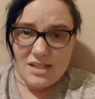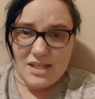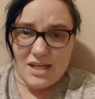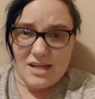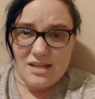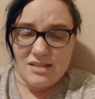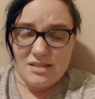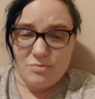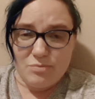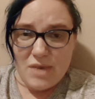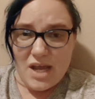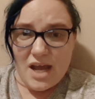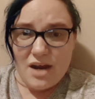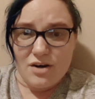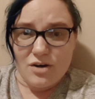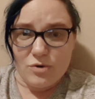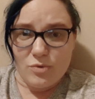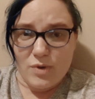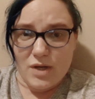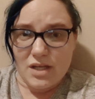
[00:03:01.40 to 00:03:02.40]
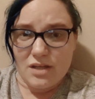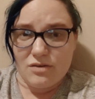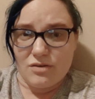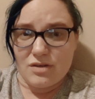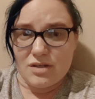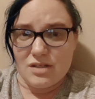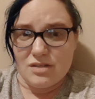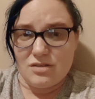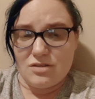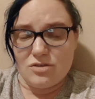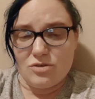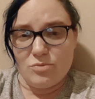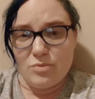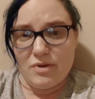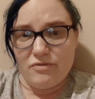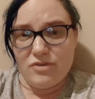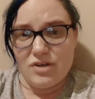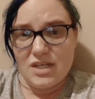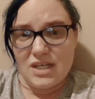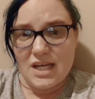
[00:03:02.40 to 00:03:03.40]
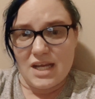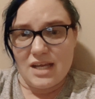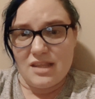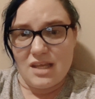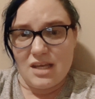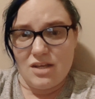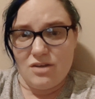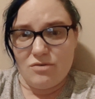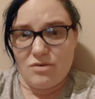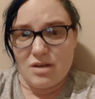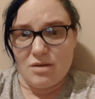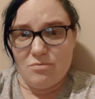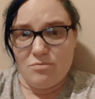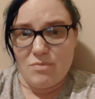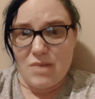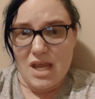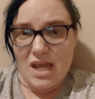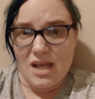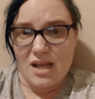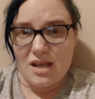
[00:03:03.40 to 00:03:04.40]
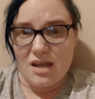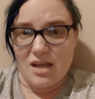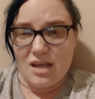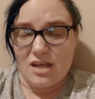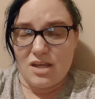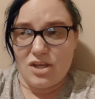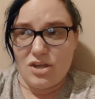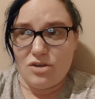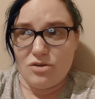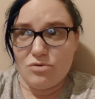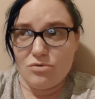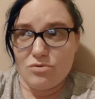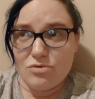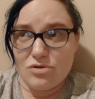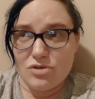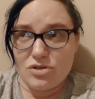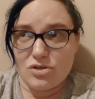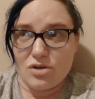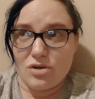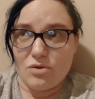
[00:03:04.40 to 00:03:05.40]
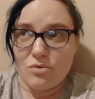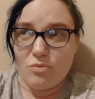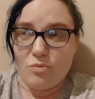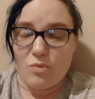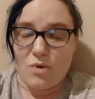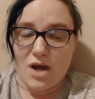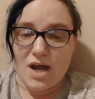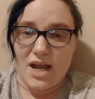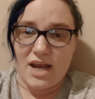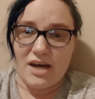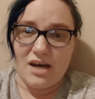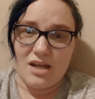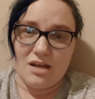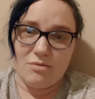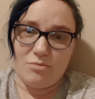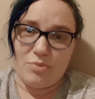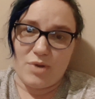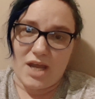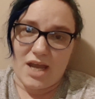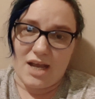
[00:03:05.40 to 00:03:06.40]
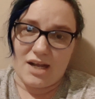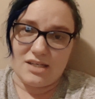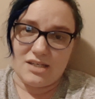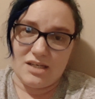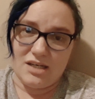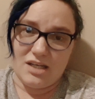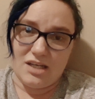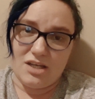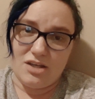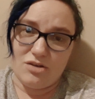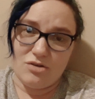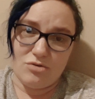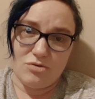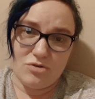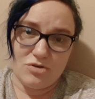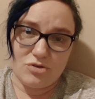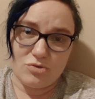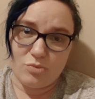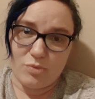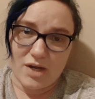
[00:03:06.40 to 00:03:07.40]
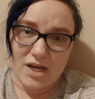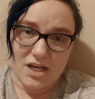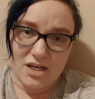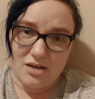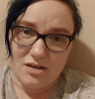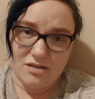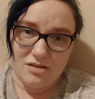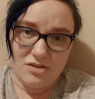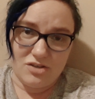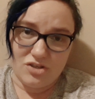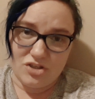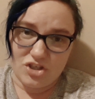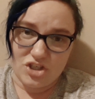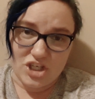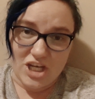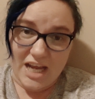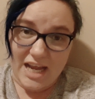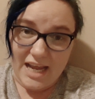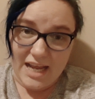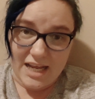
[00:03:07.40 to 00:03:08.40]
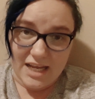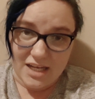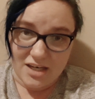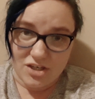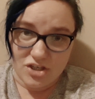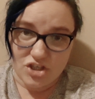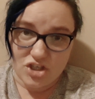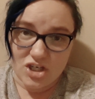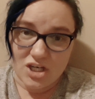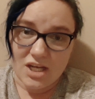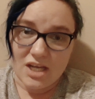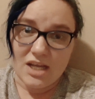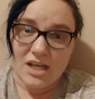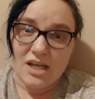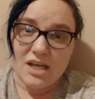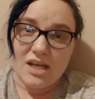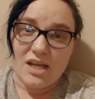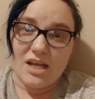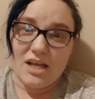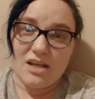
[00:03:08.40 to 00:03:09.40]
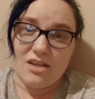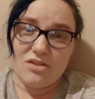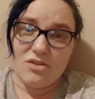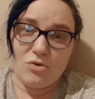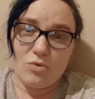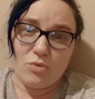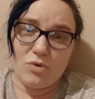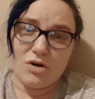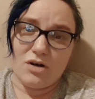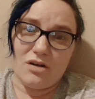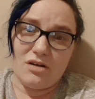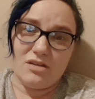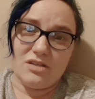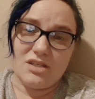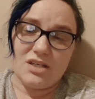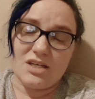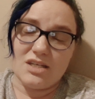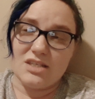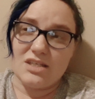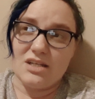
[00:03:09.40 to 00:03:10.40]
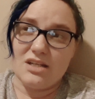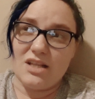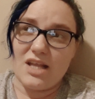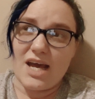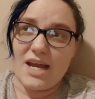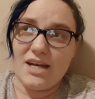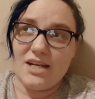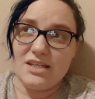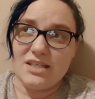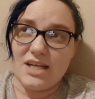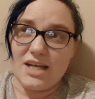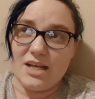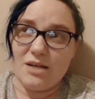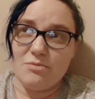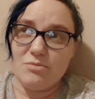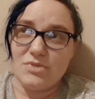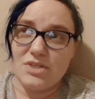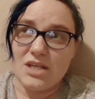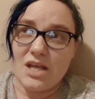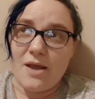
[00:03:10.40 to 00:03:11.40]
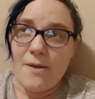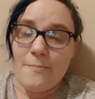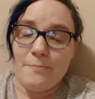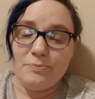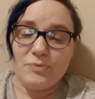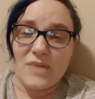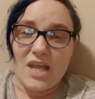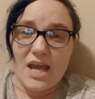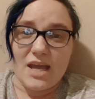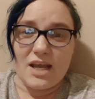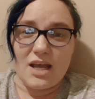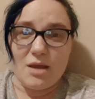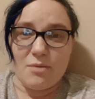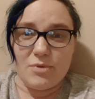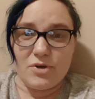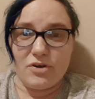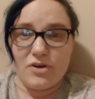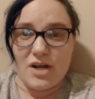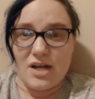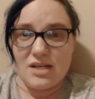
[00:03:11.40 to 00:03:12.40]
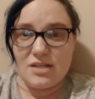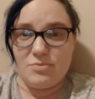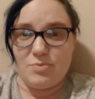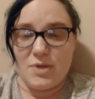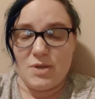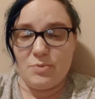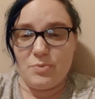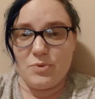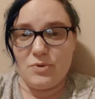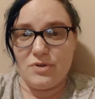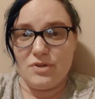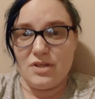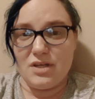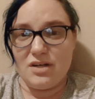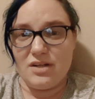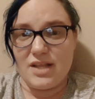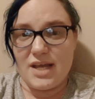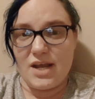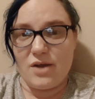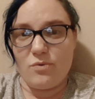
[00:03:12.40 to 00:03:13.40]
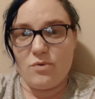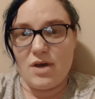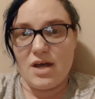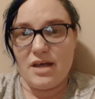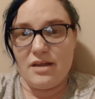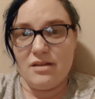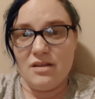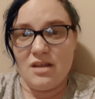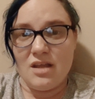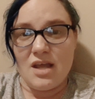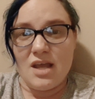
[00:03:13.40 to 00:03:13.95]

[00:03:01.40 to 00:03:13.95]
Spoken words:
does matter what you consume every day, that you can make a huge, wide impact and a huge, wide change in the world. Because a lot of times I come across people and they're like, well,